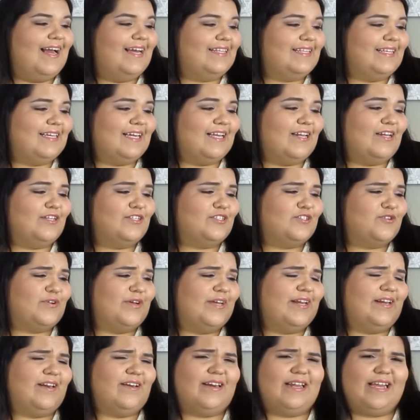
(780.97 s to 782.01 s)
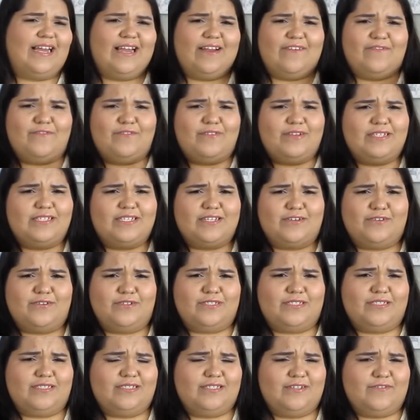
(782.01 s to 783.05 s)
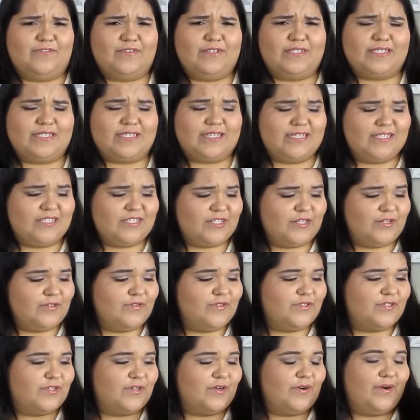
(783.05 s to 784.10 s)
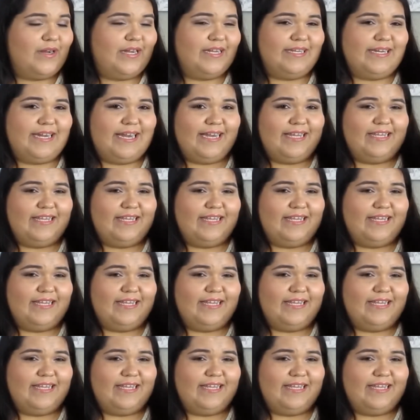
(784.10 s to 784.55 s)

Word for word: I think it looks great on every single different skin tone, so I